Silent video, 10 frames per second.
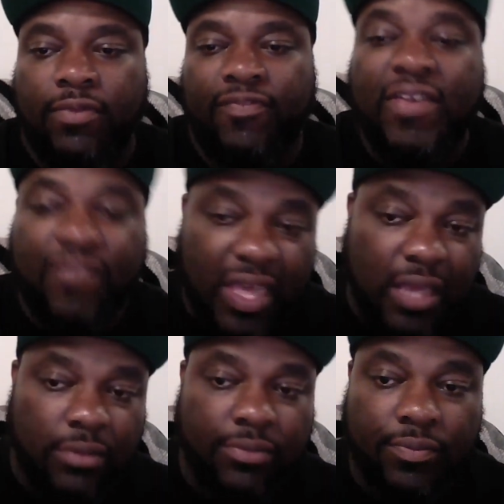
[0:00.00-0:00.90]

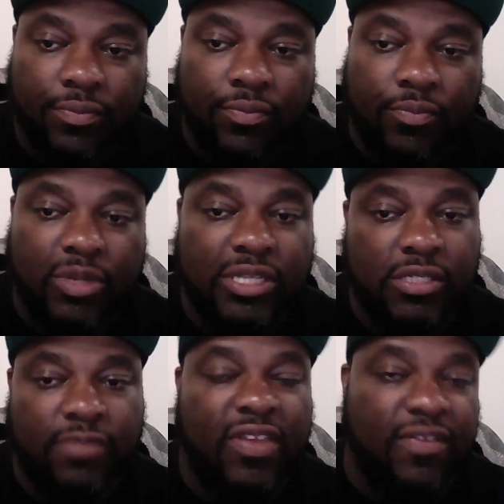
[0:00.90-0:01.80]
Fifi,
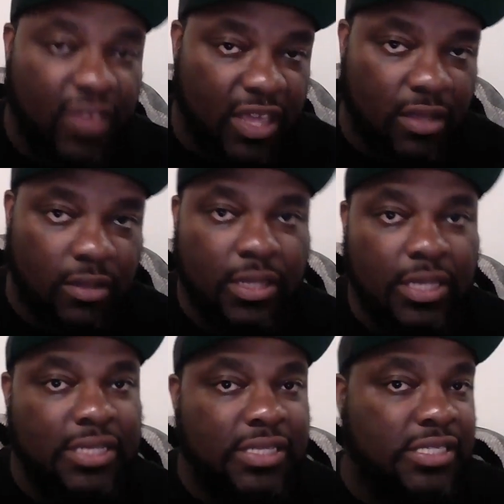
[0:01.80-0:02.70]
which Fifi,
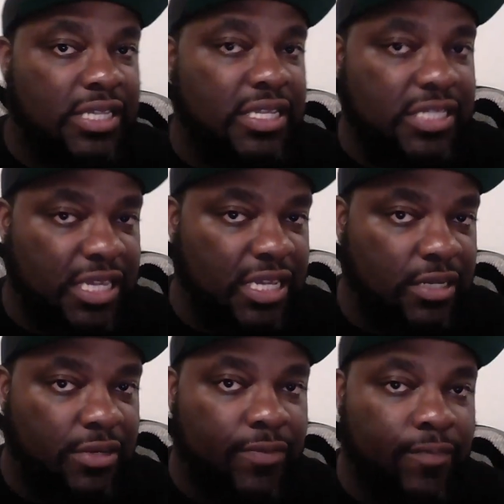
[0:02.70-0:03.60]

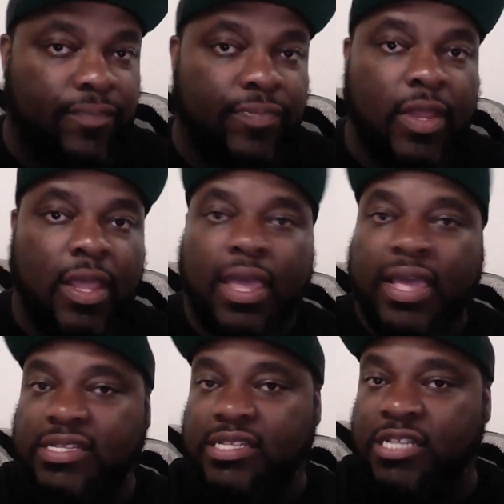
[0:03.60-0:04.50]
ZZ
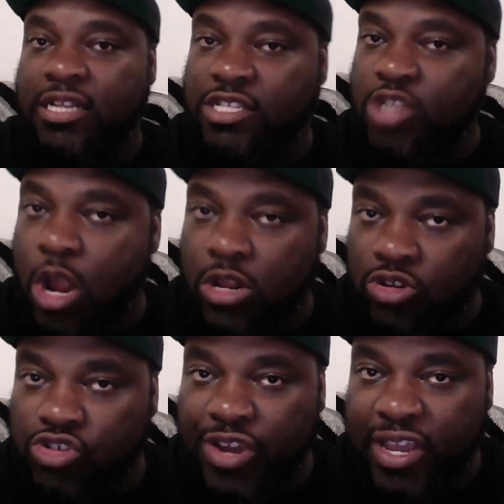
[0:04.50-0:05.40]
is just going to start a
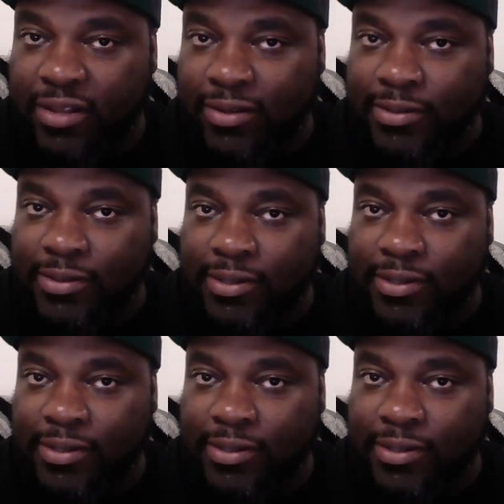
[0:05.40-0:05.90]
new trend.